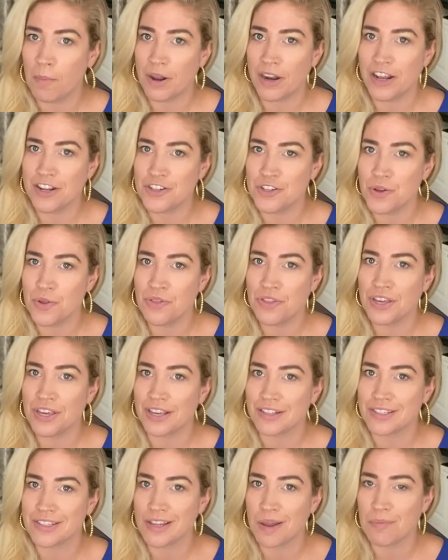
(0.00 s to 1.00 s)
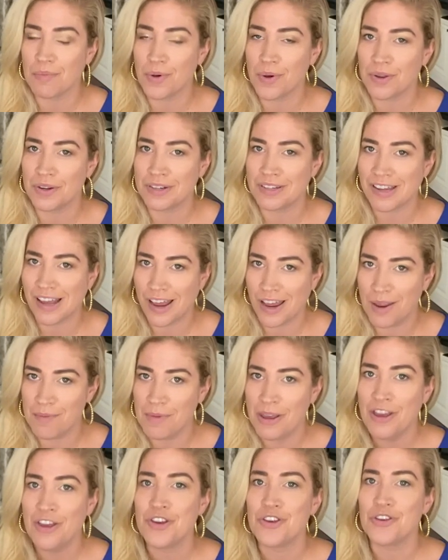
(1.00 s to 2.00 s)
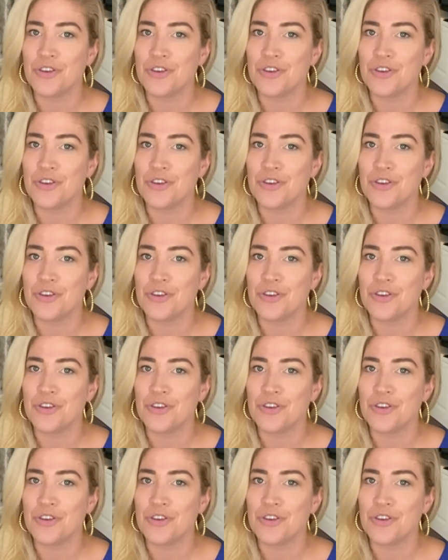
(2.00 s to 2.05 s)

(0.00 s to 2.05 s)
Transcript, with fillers: but I do think at some point in time